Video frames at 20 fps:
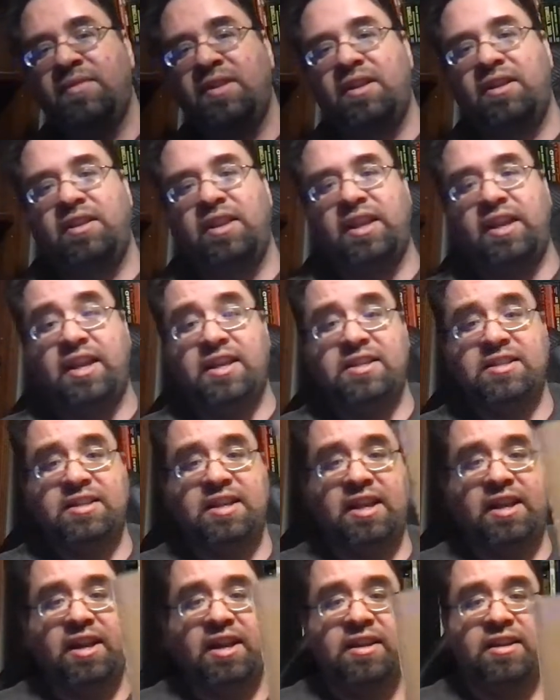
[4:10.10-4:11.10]
Like I
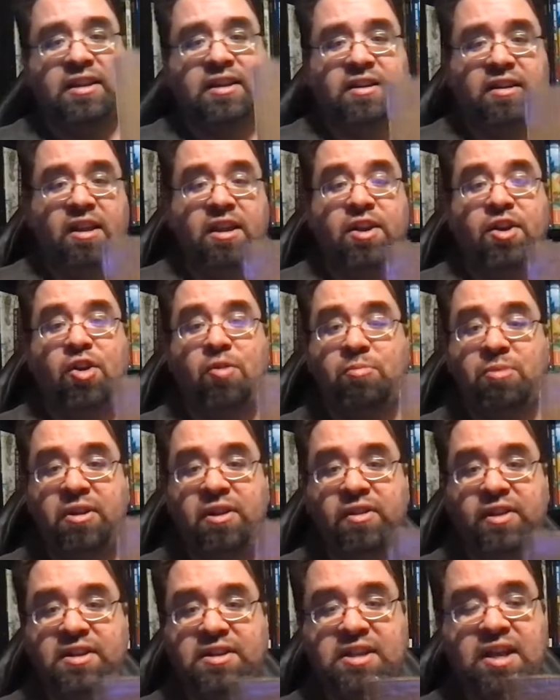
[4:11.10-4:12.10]
said, I did cut open
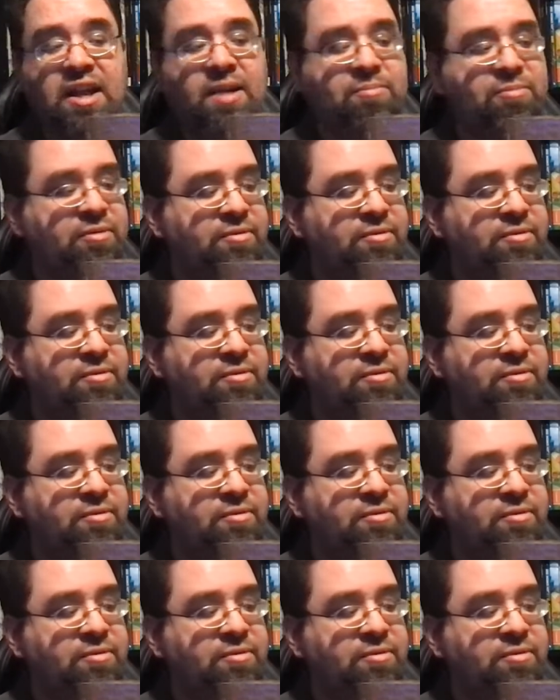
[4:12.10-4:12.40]
the top.